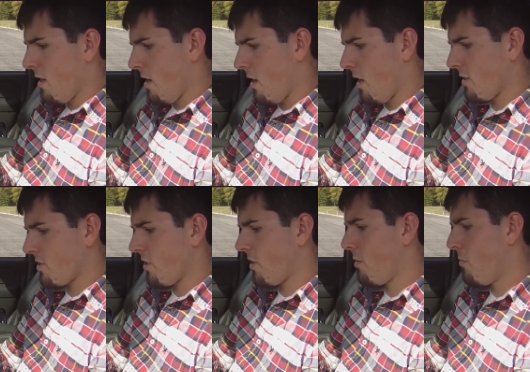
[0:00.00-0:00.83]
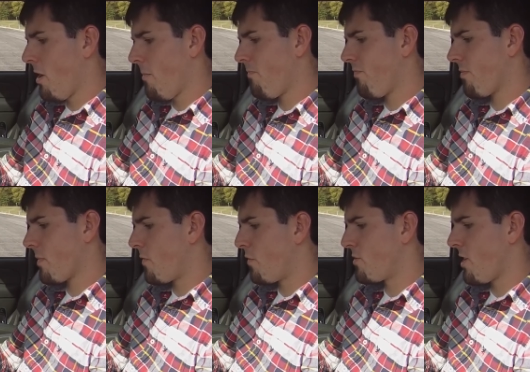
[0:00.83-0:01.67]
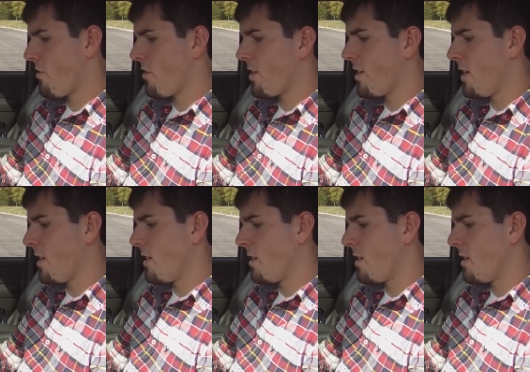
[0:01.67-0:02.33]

It's going to come up. First thing you're going to get